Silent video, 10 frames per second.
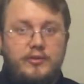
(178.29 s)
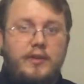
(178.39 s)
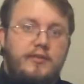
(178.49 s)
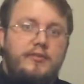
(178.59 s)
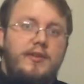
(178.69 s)

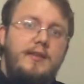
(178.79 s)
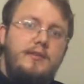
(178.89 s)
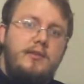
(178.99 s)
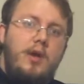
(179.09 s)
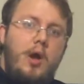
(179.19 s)

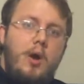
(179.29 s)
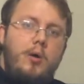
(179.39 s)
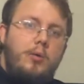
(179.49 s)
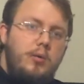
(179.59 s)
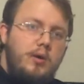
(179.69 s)
self-defense,
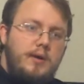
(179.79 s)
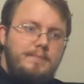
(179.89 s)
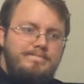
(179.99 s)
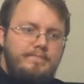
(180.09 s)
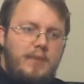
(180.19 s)
or
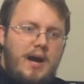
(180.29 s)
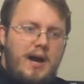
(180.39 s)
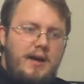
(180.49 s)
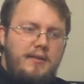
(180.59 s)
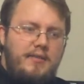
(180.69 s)

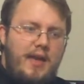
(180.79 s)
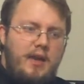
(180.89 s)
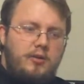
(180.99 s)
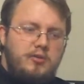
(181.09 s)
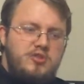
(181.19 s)
they'll